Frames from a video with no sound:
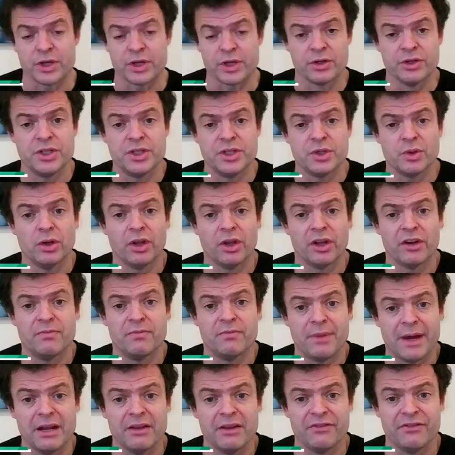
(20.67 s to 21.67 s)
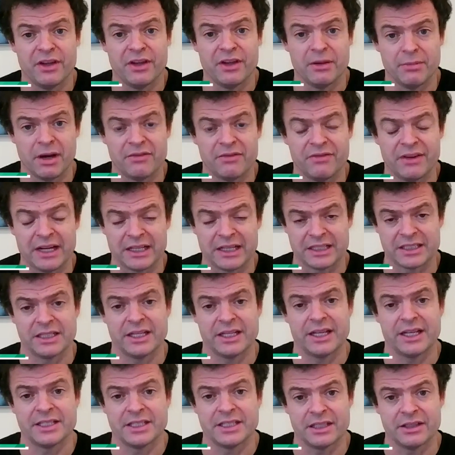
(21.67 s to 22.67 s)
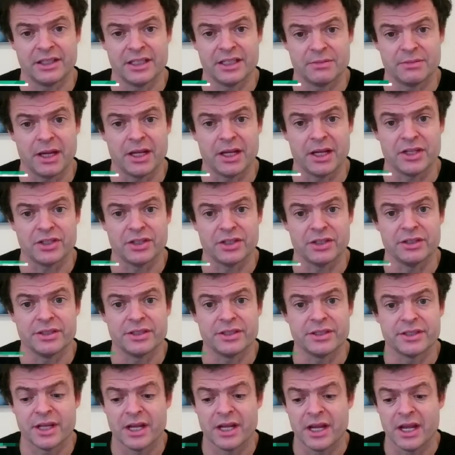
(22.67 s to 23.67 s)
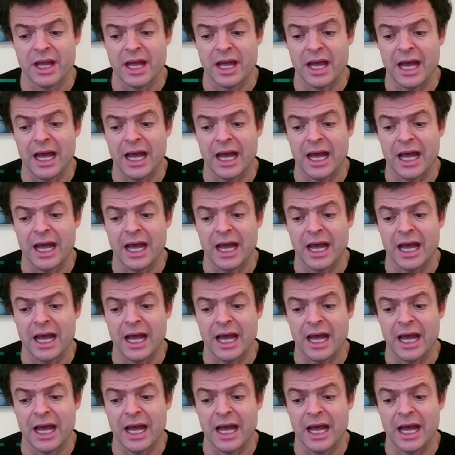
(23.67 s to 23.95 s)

We could do a lot of benefit by vaccinating these patients.